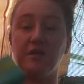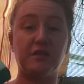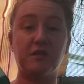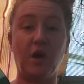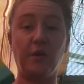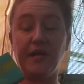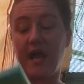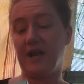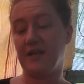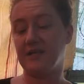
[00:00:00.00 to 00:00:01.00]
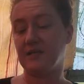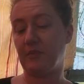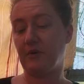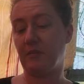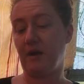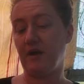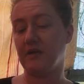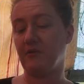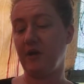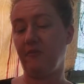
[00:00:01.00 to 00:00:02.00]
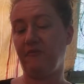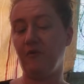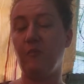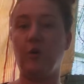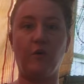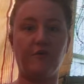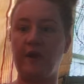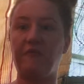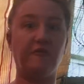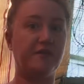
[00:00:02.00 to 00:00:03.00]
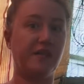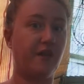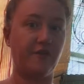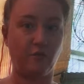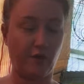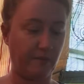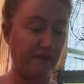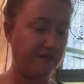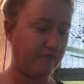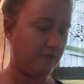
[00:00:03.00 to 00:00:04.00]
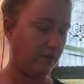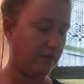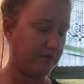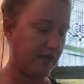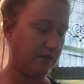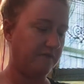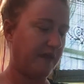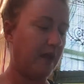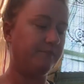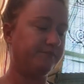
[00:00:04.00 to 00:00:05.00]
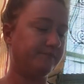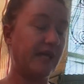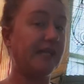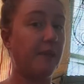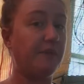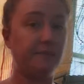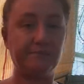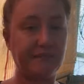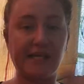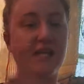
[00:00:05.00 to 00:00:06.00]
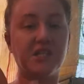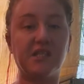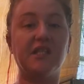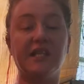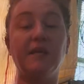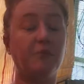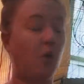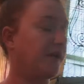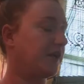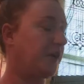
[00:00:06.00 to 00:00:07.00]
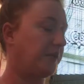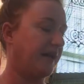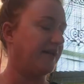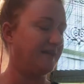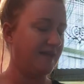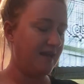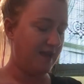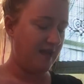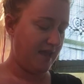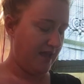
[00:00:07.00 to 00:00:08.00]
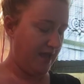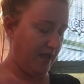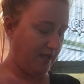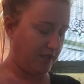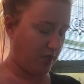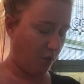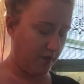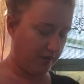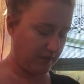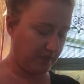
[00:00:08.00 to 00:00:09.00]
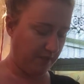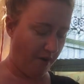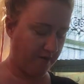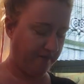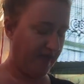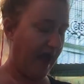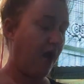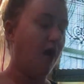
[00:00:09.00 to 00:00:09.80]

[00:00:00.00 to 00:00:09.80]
So yeah, it has bergamot and grapefruit, both. Grapefruit's another one of my favorite oils. I love that. And lemon. Like, I just keep going and going. So what else was part of that?